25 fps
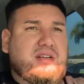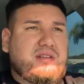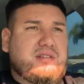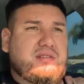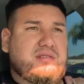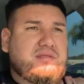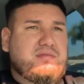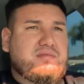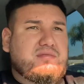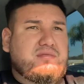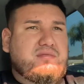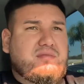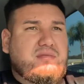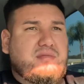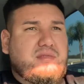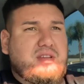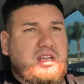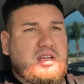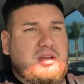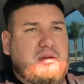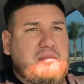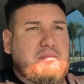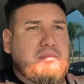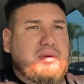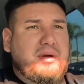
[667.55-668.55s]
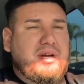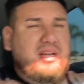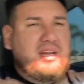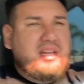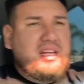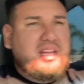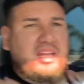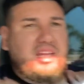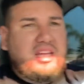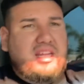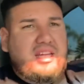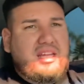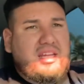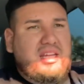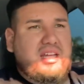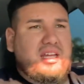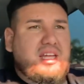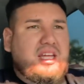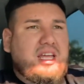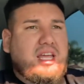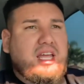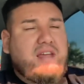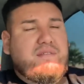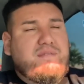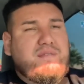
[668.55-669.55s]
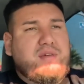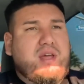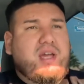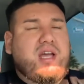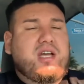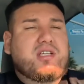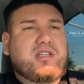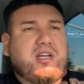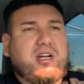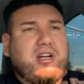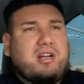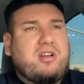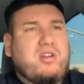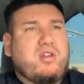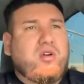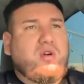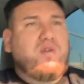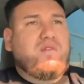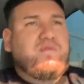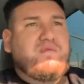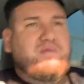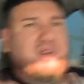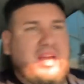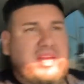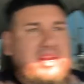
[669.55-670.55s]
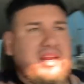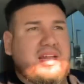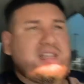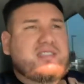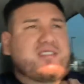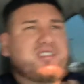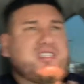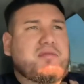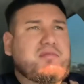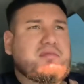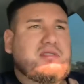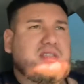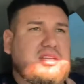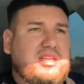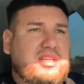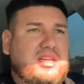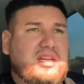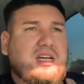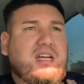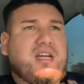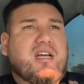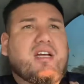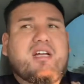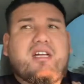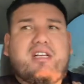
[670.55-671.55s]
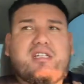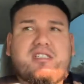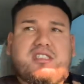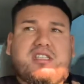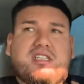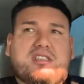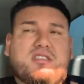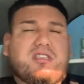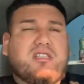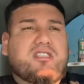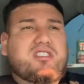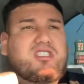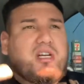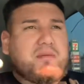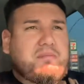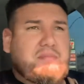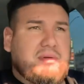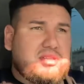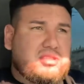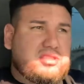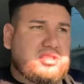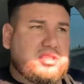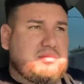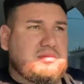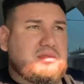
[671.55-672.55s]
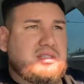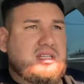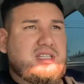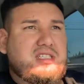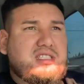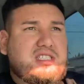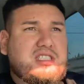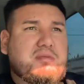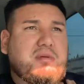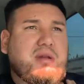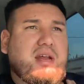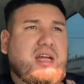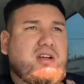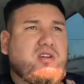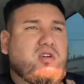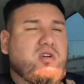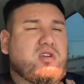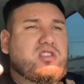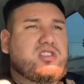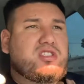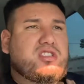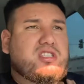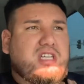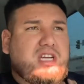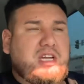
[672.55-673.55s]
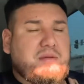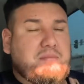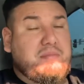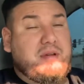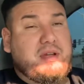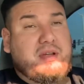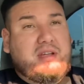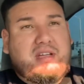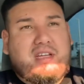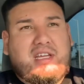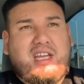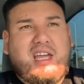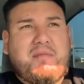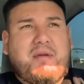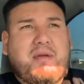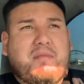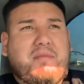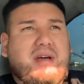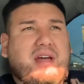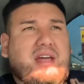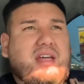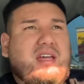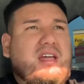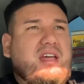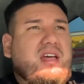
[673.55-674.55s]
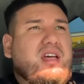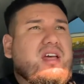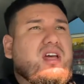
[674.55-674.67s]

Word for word: But if you guys are gonna go finance something, just to jump on something, just be like, oh, just to give, give me by.